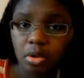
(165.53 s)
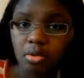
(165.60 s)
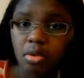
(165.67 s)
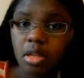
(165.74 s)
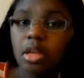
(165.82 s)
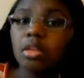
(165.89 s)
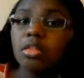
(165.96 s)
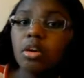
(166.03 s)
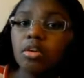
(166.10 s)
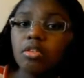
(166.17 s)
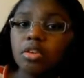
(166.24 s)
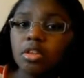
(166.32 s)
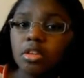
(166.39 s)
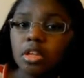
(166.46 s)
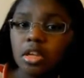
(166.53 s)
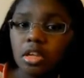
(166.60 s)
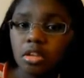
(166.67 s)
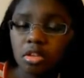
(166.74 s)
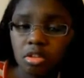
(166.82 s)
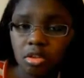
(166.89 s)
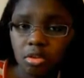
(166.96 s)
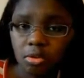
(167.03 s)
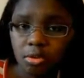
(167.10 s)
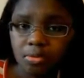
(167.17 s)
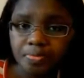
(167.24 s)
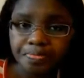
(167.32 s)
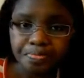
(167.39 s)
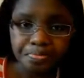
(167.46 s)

Those he, those are his kids too.